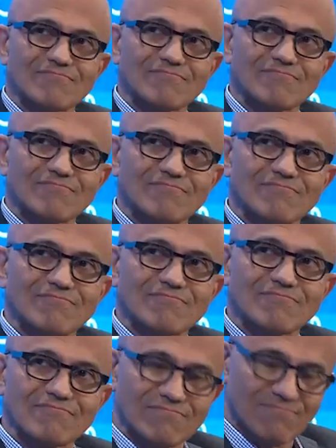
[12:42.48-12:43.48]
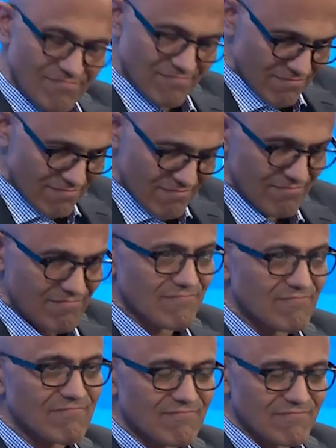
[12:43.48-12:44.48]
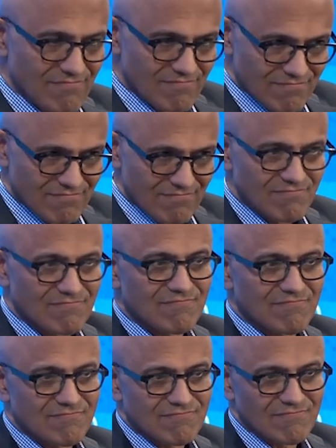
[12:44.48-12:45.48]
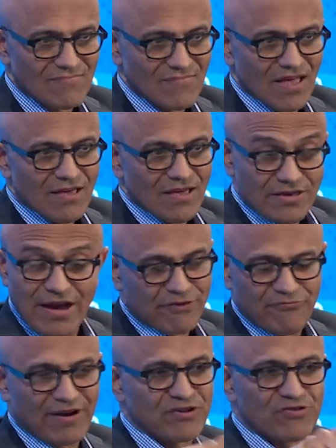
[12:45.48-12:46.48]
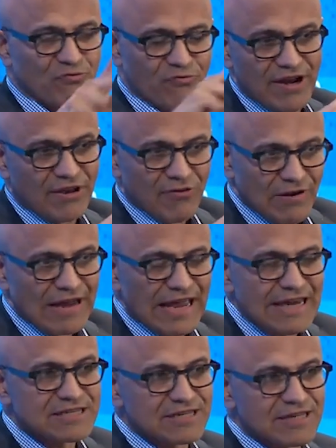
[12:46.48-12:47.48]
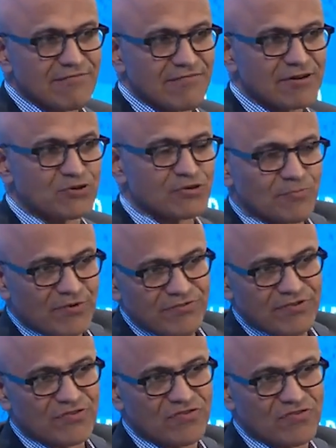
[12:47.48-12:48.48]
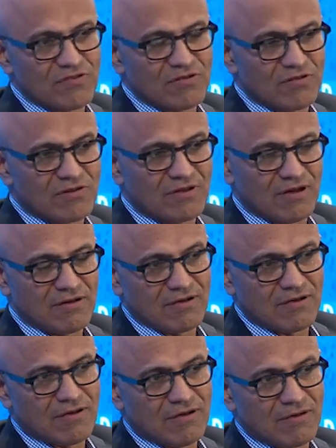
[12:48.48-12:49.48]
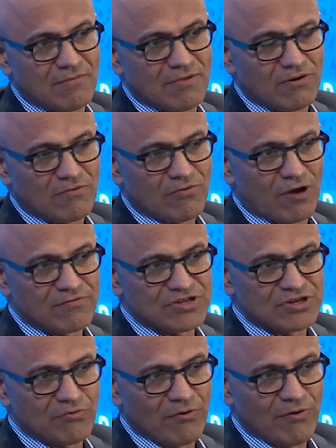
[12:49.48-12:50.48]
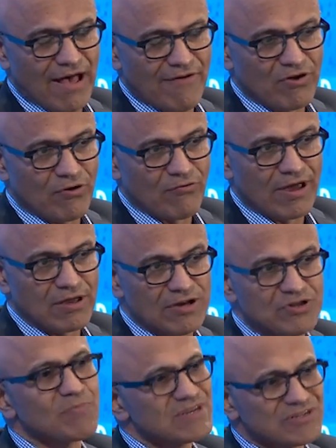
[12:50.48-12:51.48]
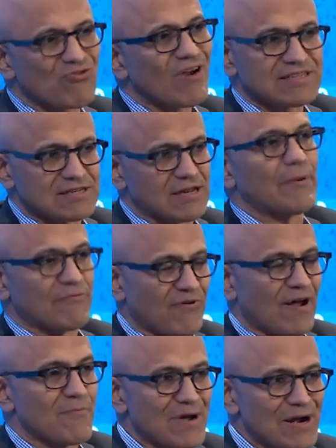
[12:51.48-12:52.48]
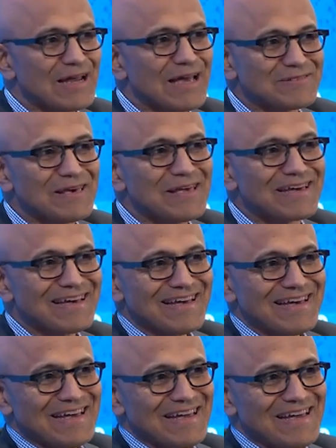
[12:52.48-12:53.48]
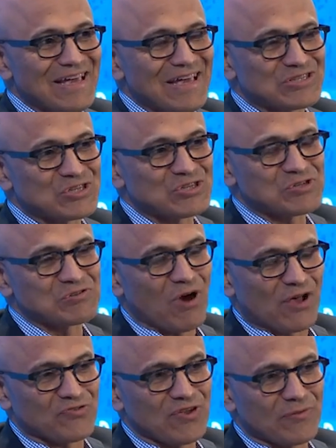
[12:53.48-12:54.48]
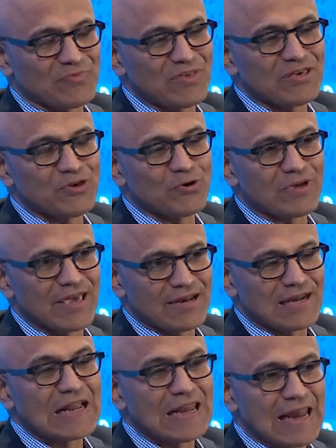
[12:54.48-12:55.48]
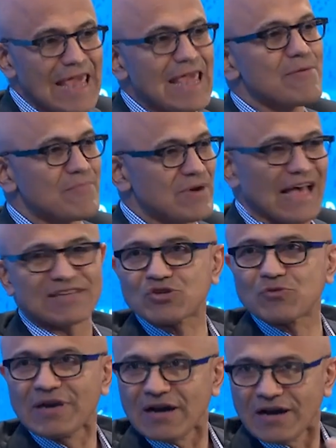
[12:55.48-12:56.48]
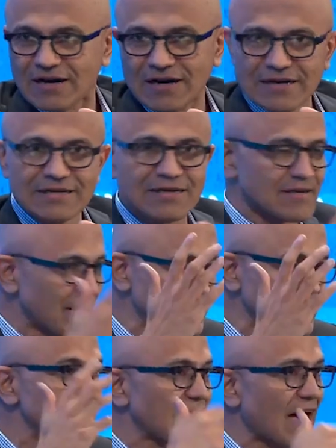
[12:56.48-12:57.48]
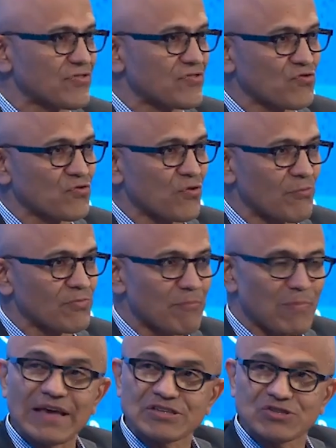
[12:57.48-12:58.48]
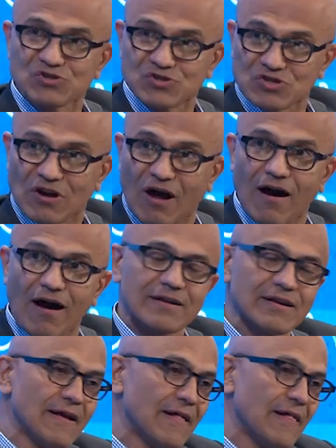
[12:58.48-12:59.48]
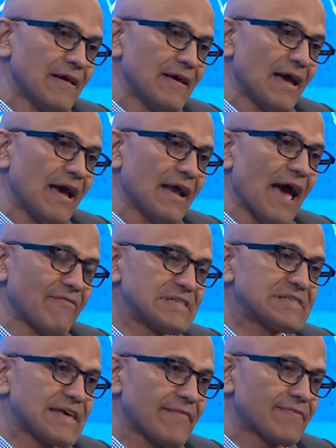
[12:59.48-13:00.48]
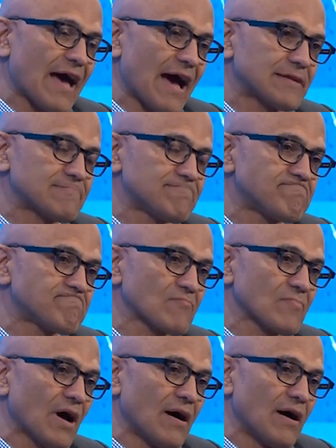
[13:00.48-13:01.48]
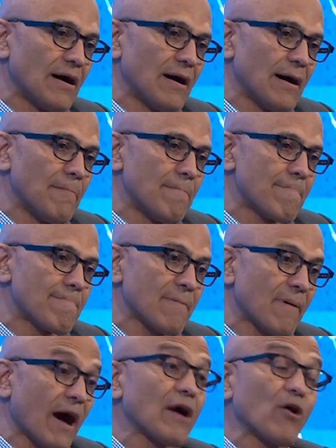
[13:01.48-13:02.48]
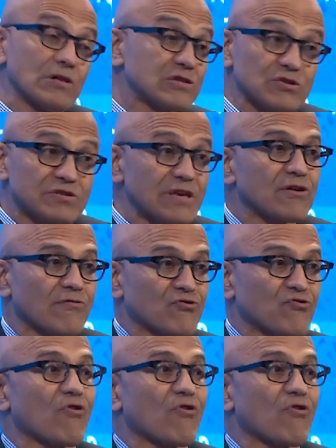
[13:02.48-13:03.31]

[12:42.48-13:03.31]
um, Satya, what, what do you do? Yeah, in fact, it's very related even to the previous the, uh, you know, conversation we were having on regulation, but trust, I mean, fundamentally, I think it's not something you can claim, it has to be earned. I think that's sort of the place to start. And having said that, uh, I also think of